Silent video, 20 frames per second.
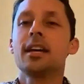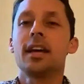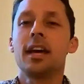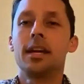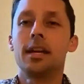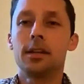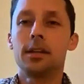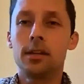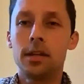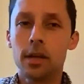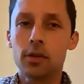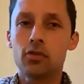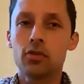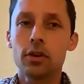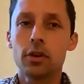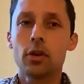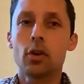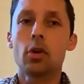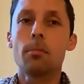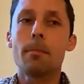an
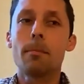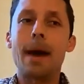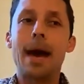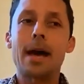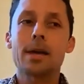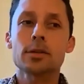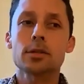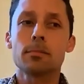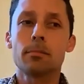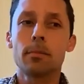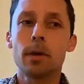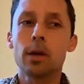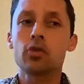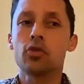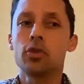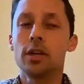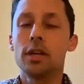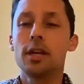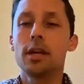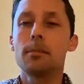additional much
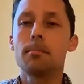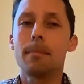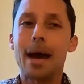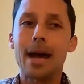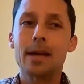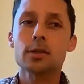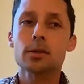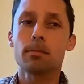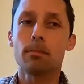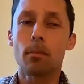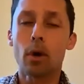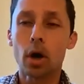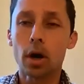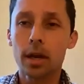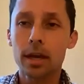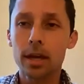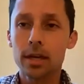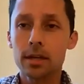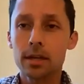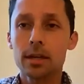needed mass
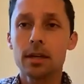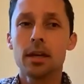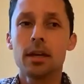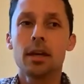market